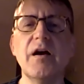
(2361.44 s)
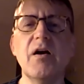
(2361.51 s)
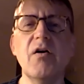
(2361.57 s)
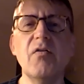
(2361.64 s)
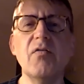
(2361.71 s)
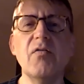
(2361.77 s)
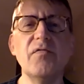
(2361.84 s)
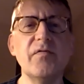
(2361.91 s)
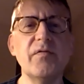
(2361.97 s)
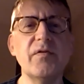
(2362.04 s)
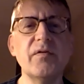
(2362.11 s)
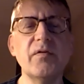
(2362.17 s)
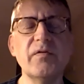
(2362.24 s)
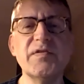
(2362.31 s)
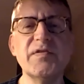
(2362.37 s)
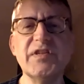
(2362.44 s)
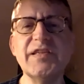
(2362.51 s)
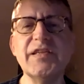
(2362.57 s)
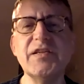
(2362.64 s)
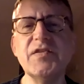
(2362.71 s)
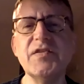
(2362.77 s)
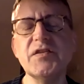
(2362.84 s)
of
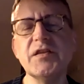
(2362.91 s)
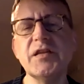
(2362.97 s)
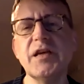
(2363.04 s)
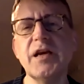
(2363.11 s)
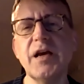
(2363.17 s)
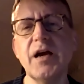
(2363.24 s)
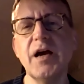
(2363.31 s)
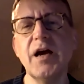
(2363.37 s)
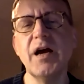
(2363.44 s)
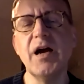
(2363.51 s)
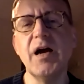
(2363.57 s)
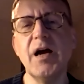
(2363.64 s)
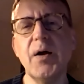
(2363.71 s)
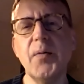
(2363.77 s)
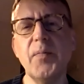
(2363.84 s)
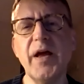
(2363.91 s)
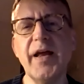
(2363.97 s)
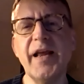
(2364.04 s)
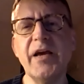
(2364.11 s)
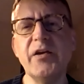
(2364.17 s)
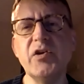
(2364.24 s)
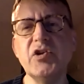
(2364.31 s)
cities
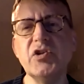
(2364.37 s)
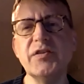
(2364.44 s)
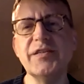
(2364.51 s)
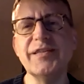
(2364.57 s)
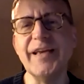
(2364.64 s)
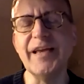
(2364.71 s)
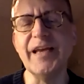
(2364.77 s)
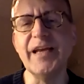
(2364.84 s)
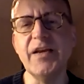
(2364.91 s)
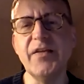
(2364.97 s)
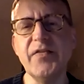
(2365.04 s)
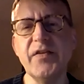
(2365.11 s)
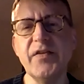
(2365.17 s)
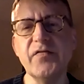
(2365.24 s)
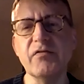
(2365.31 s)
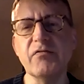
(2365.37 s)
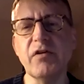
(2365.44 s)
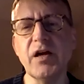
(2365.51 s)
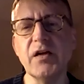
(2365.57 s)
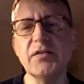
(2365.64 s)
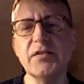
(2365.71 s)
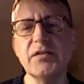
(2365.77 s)
and how you shouldn't take anything for
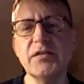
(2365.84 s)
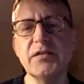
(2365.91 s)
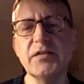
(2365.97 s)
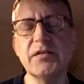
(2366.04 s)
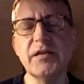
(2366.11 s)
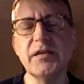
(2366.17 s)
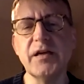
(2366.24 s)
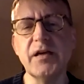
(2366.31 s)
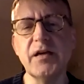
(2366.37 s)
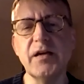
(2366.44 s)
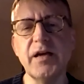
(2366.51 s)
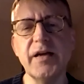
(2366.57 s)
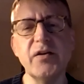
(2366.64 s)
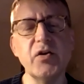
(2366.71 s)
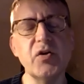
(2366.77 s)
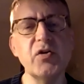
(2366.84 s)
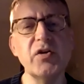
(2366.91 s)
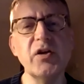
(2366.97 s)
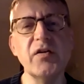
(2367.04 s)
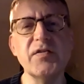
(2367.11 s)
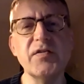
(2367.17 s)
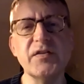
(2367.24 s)
granted. And who
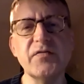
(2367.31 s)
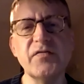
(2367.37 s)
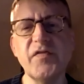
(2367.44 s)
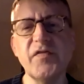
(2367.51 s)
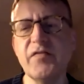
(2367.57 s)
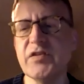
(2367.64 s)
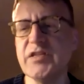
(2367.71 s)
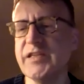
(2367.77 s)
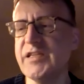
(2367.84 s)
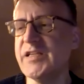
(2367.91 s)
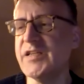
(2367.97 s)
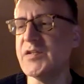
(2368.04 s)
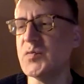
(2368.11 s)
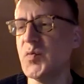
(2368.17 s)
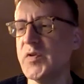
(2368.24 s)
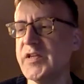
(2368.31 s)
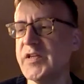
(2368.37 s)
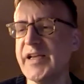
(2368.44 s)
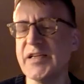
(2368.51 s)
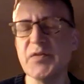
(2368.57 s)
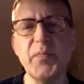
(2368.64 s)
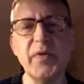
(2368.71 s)
knows in 5 or 10 years what the
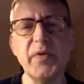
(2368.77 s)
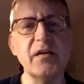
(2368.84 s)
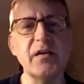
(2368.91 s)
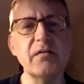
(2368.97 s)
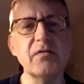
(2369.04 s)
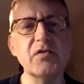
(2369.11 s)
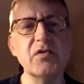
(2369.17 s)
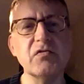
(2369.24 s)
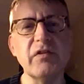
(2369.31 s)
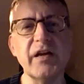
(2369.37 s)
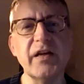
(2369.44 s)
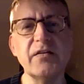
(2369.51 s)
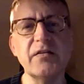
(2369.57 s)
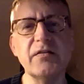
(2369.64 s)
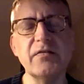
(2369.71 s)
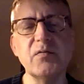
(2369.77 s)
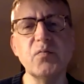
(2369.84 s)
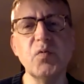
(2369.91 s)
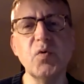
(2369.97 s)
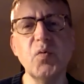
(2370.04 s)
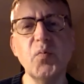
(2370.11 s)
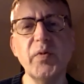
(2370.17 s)
next big trend
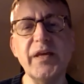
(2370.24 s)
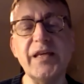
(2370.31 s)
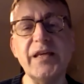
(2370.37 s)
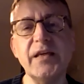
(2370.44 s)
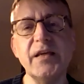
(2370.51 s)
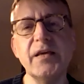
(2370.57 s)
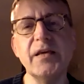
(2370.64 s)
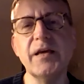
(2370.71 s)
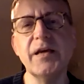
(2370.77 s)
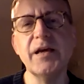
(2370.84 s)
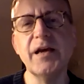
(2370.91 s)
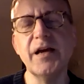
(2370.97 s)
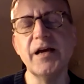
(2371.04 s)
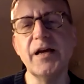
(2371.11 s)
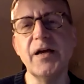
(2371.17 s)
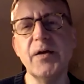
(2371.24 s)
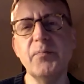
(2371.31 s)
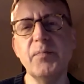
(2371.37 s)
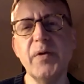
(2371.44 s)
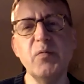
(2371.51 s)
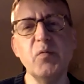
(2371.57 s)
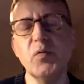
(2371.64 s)
will be.
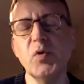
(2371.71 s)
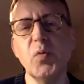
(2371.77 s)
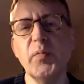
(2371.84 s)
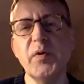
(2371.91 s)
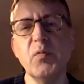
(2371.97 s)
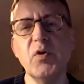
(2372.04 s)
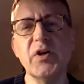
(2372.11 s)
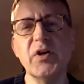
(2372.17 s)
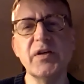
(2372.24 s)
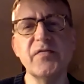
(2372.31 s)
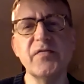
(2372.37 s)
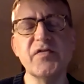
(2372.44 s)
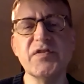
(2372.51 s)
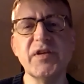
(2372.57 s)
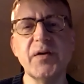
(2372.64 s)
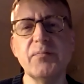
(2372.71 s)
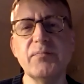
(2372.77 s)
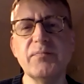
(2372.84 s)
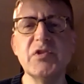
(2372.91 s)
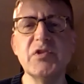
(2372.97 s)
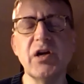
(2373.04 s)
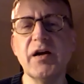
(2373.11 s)
Maybe we'll all be working for
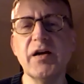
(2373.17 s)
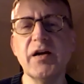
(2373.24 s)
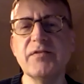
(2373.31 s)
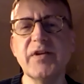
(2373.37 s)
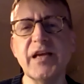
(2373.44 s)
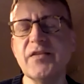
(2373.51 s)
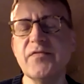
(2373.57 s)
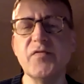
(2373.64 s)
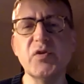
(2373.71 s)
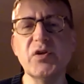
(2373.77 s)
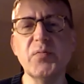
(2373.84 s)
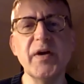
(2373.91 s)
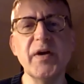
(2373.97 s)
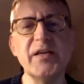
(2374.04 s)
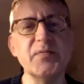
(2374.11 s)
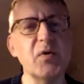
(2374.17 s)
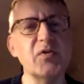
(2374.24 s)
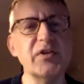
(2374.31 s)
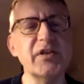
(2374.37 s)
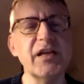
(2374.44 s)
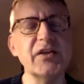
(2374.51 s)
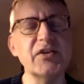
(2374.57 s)
some giant Californian-based
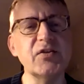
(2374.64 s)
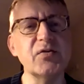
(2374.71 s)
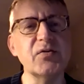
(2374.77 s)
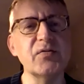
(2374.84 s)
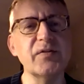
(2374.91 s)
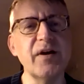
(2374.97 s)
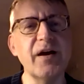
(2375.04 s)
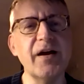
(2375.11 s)
multinational,